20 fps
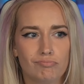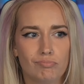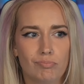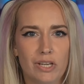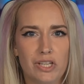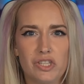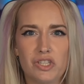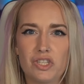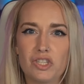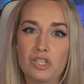
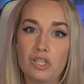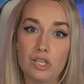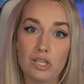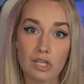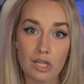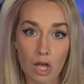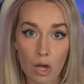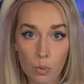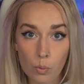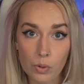much
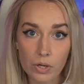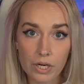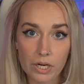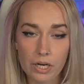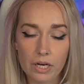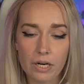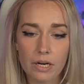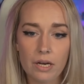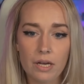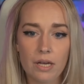
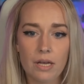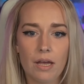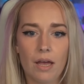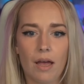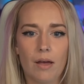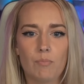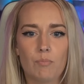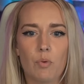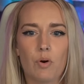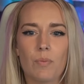slower,
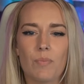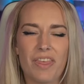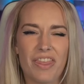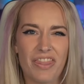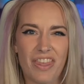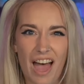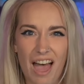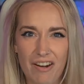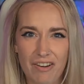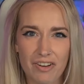more
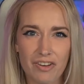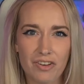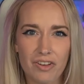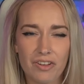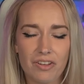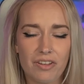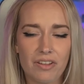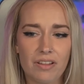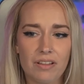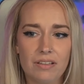
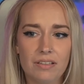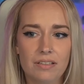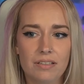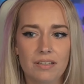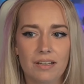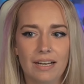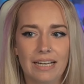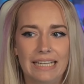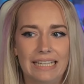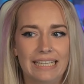methodical.
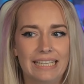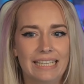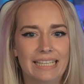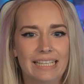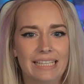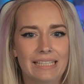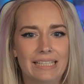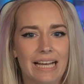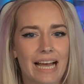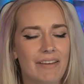
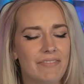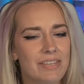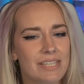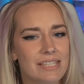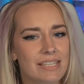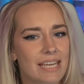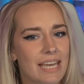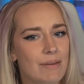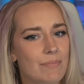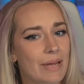Uh,
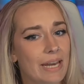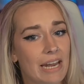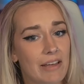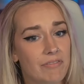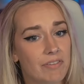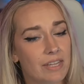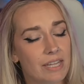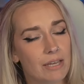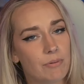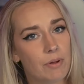obviously, it might
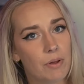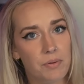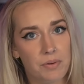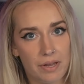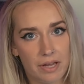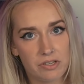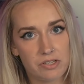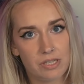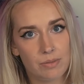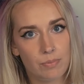not feel that way
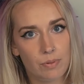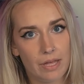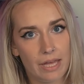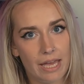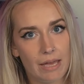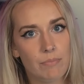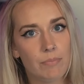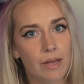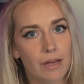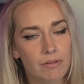when you actually
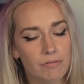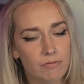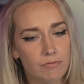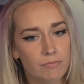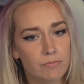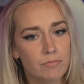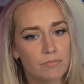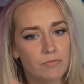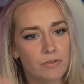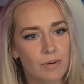play, but
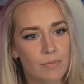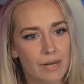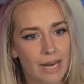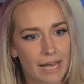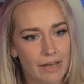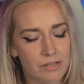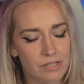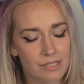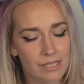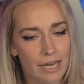from
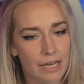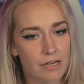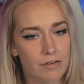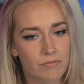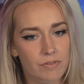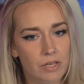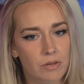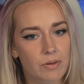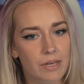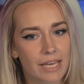an
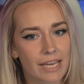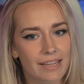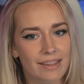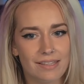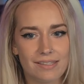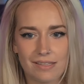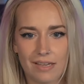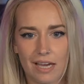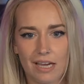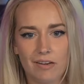outsider viewing it,
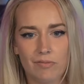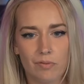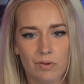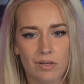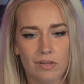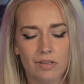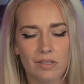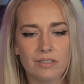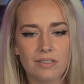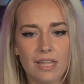that's kind of
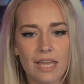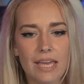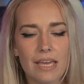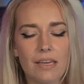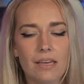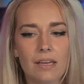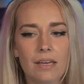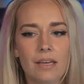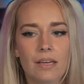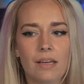what it looked
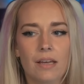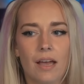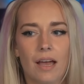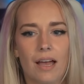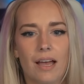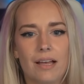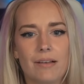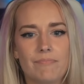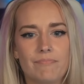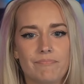like.
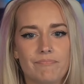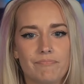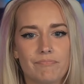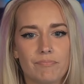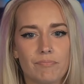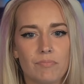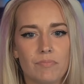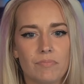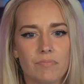Um,